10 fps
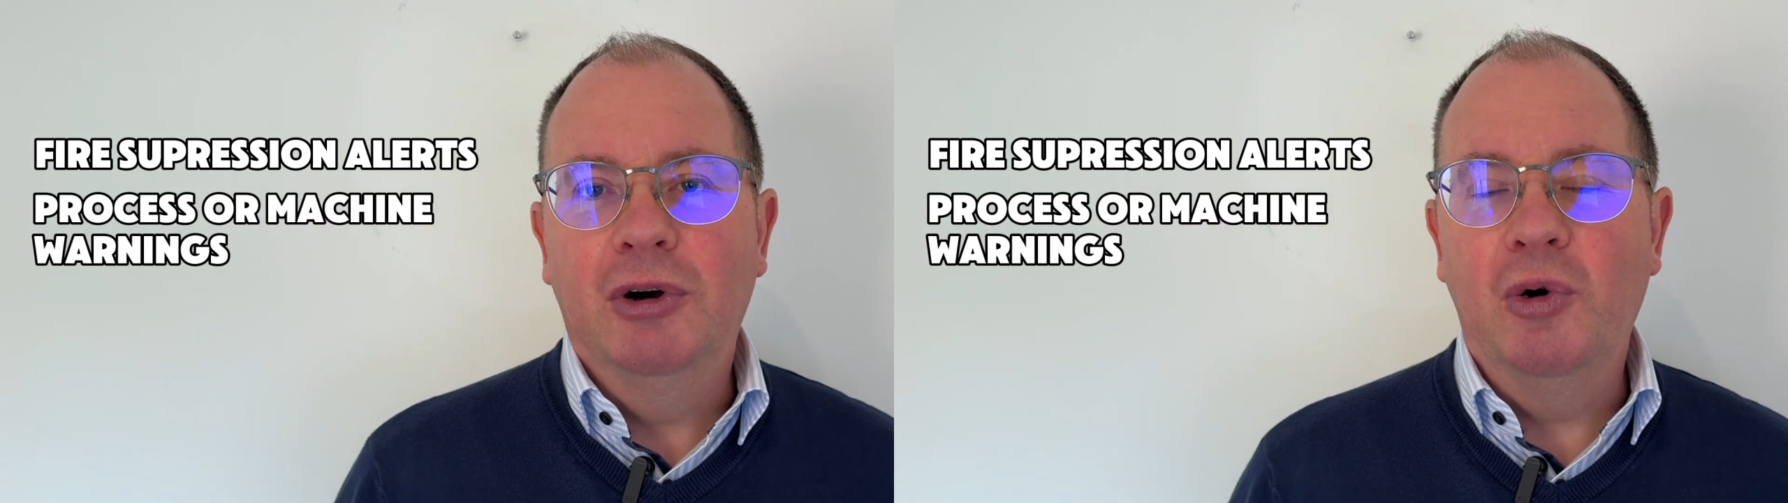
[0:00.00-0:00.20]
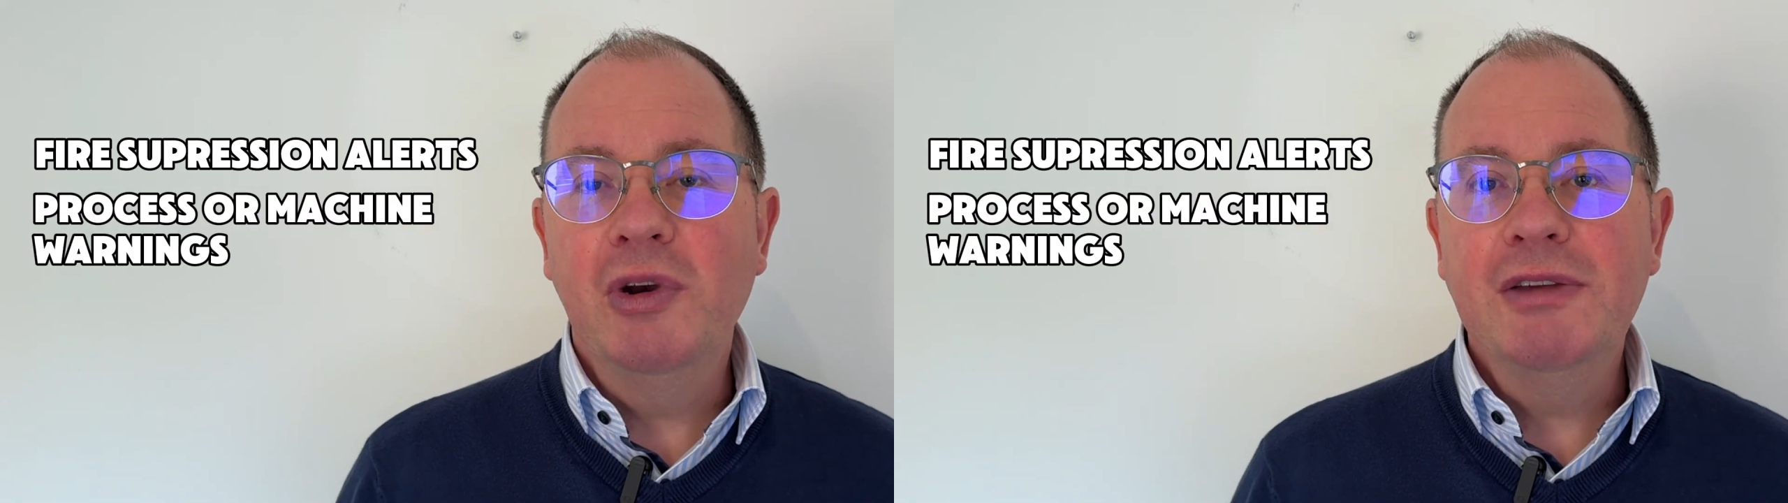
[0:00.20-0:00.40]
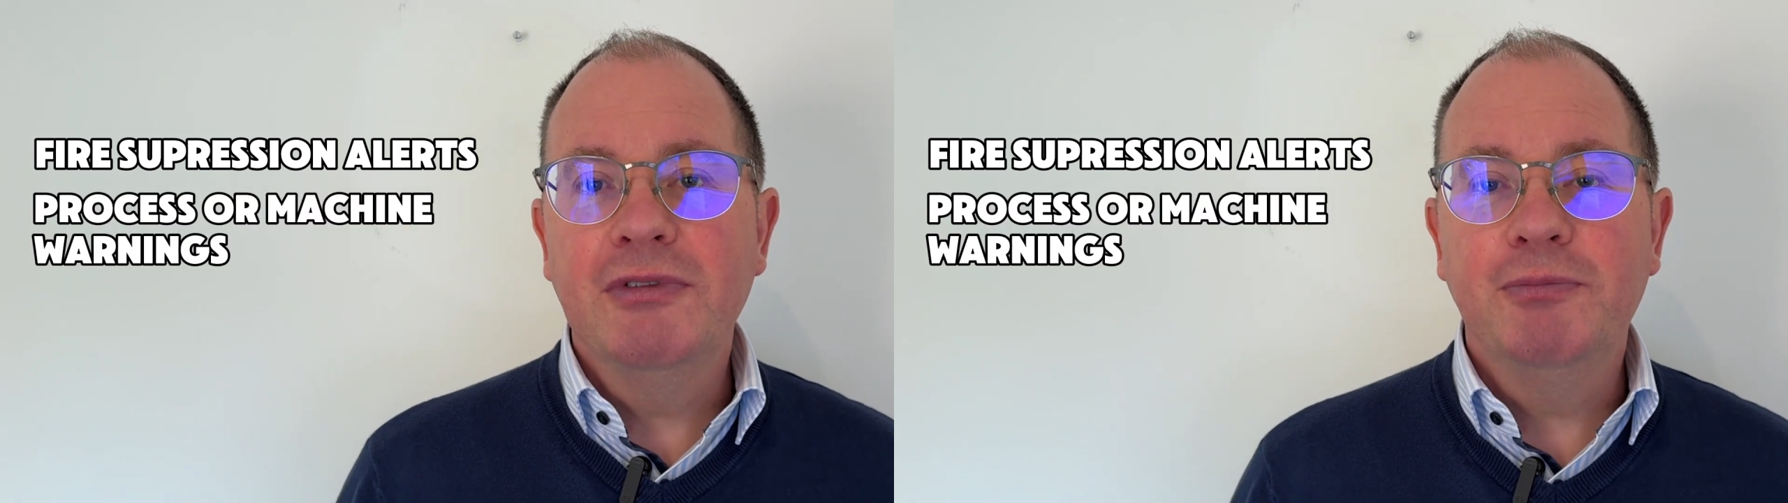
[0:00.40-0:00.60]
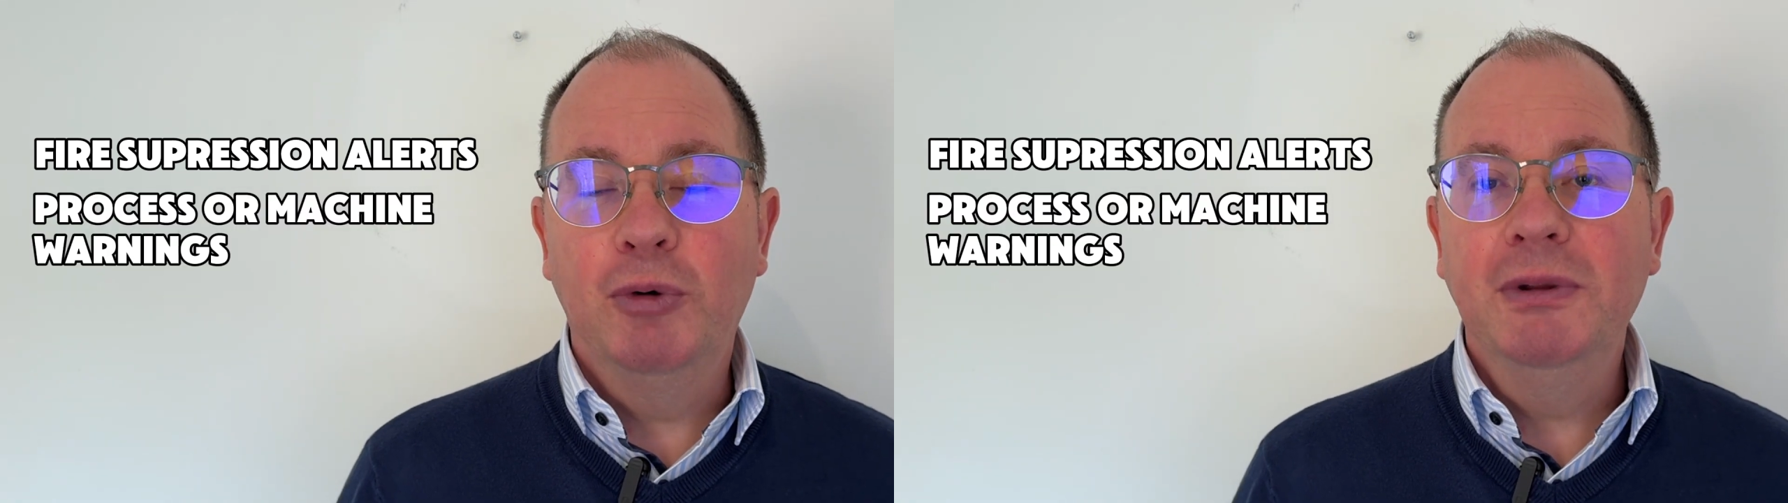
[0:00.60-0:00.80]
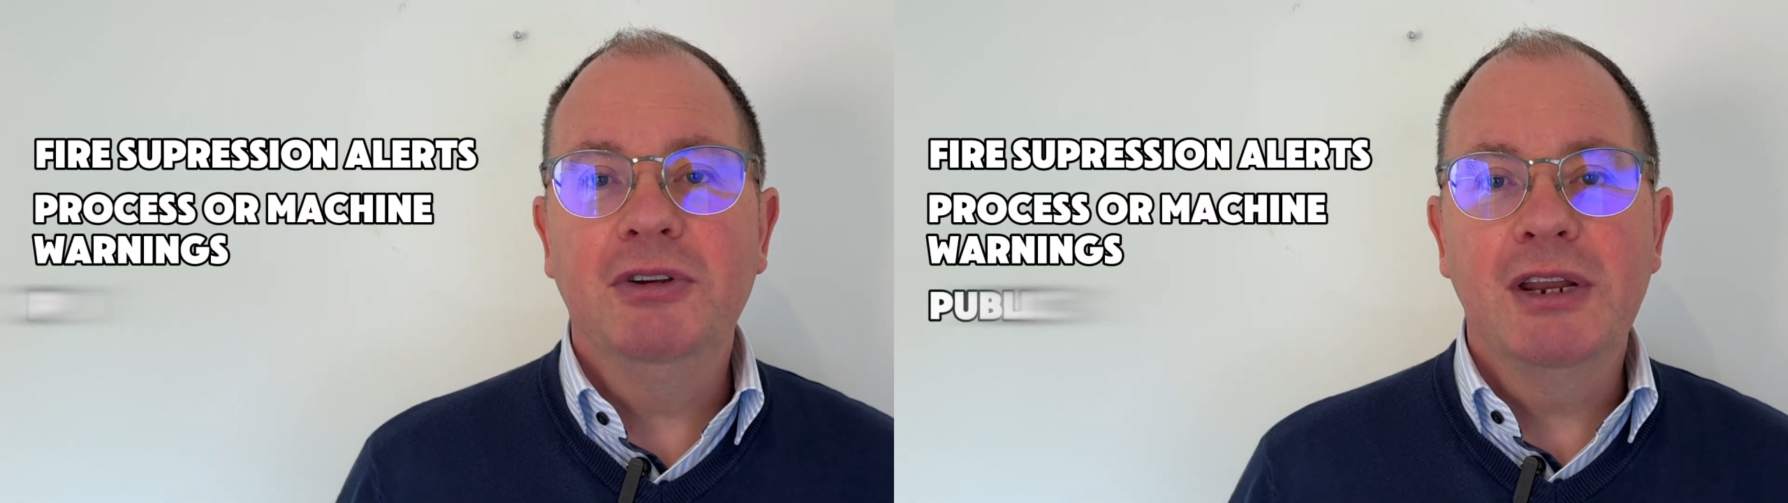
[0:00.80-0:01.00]
or even
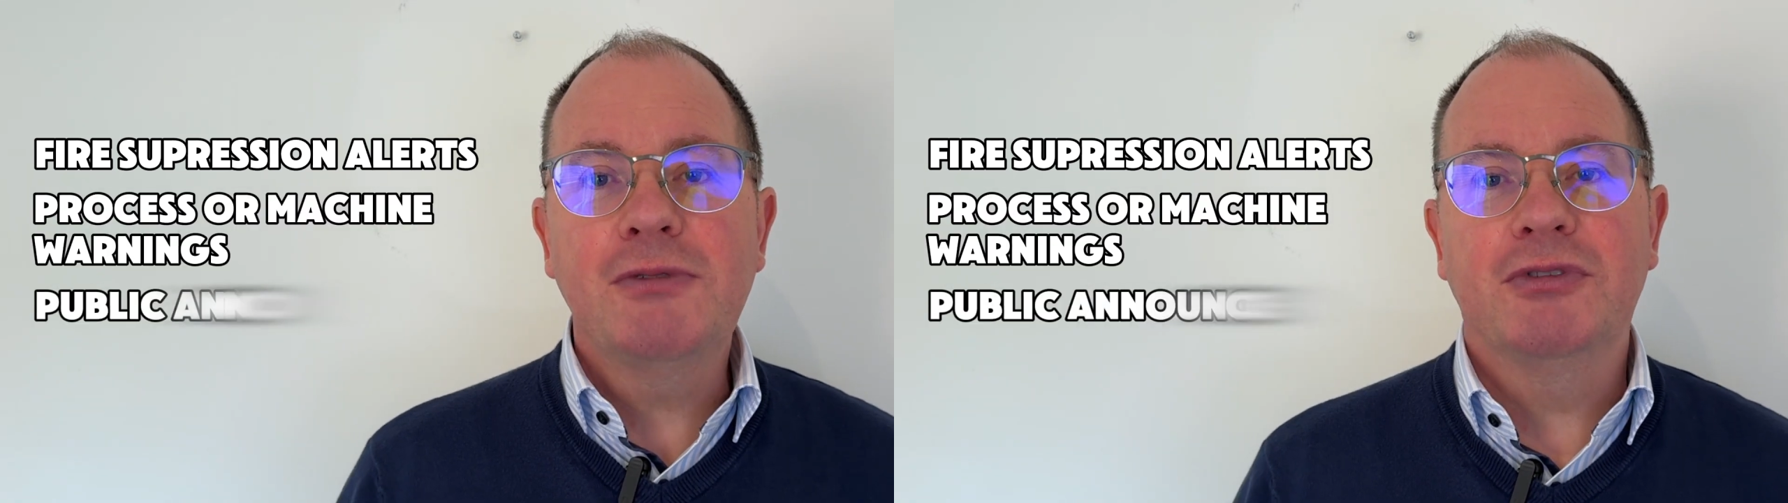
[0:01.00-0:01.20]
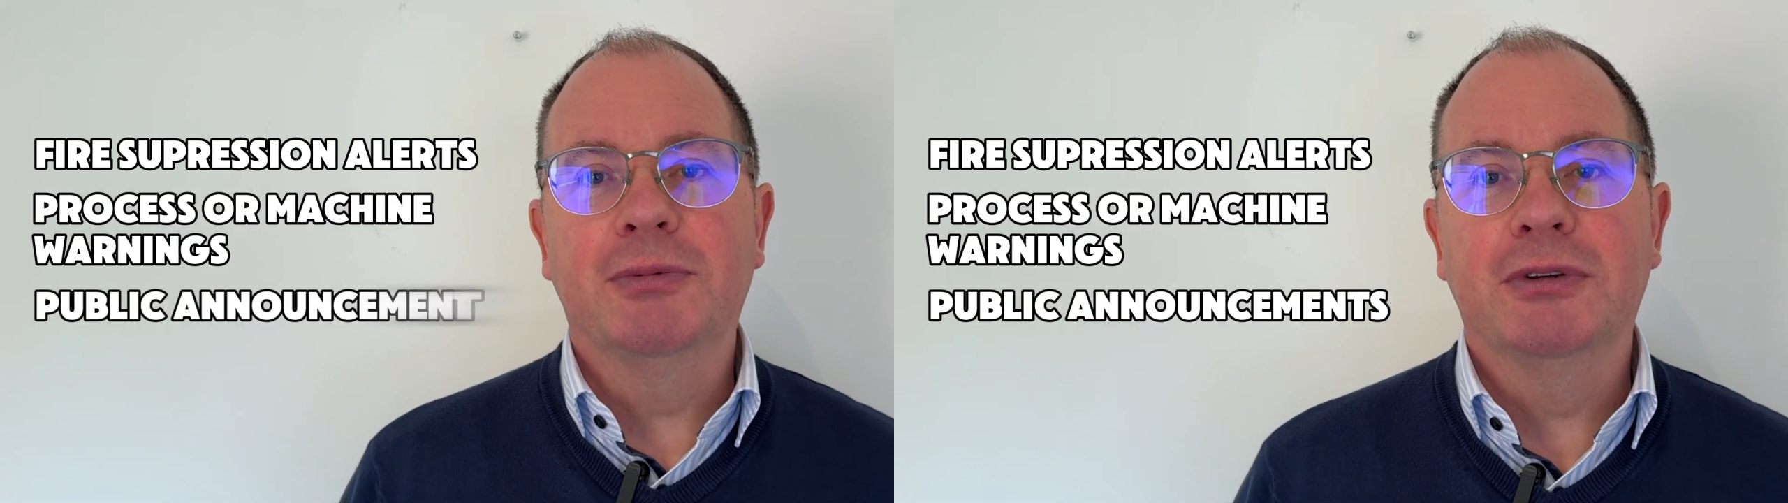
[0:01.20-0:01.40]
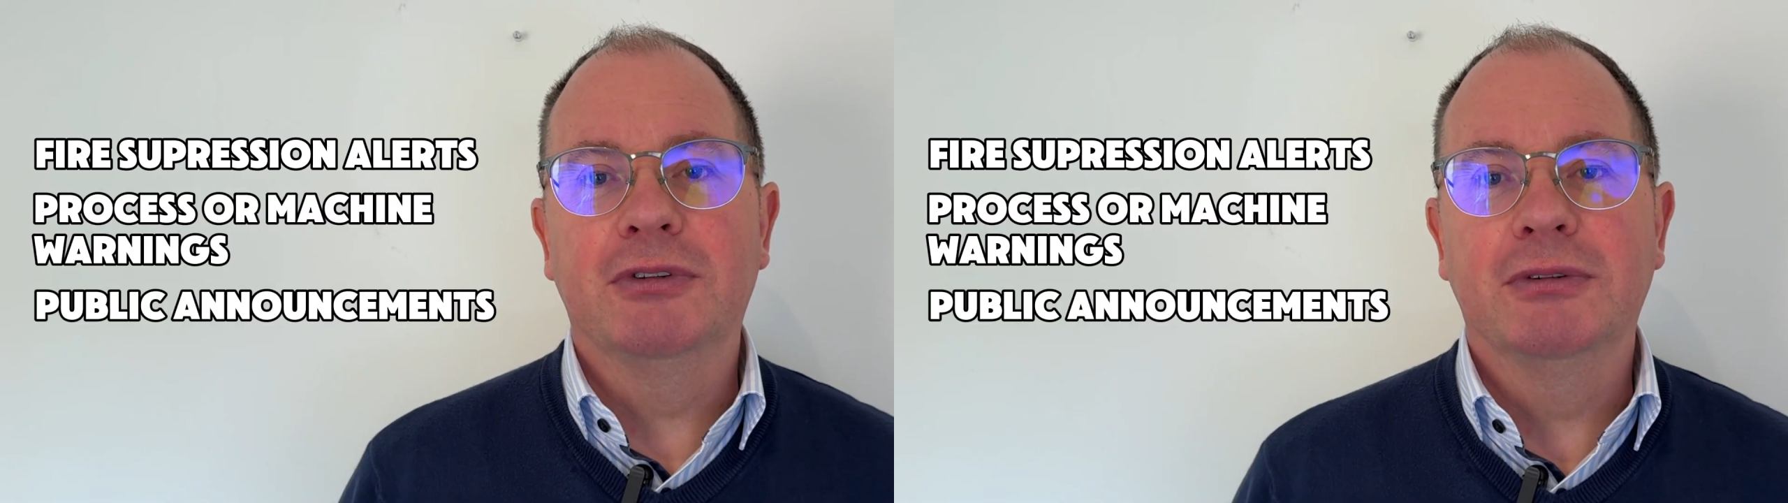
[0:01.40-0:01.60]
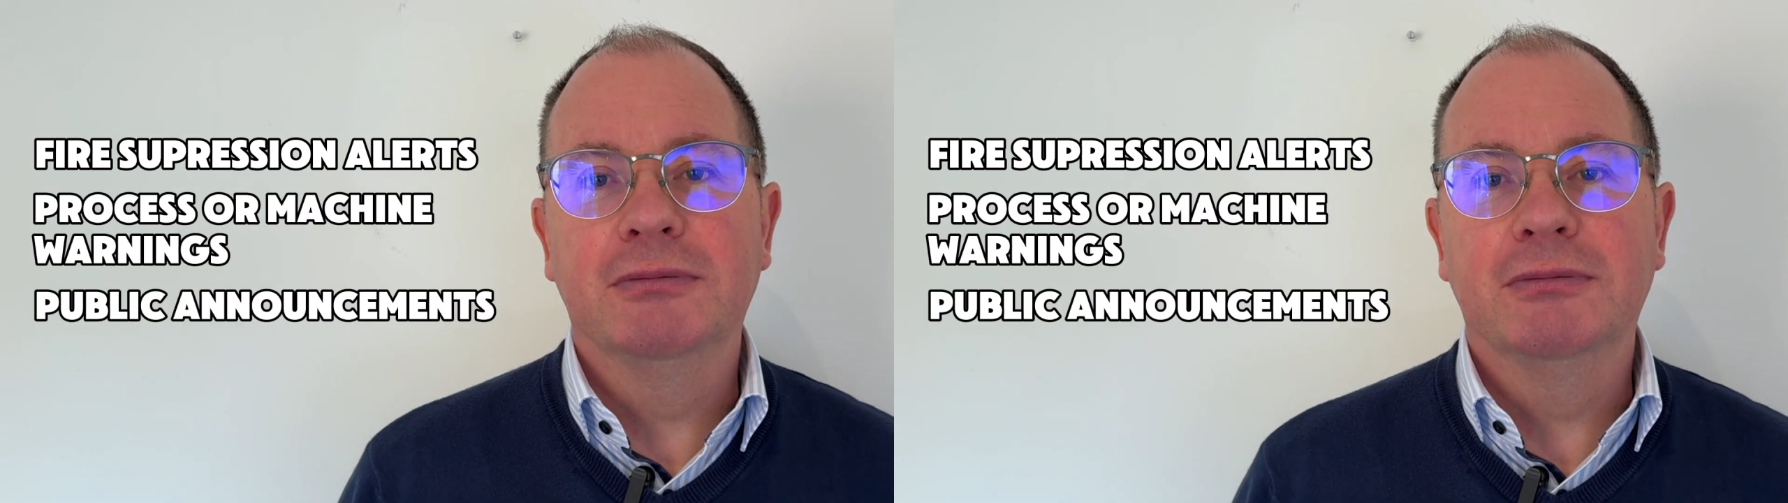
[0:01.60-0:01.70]
public announcements.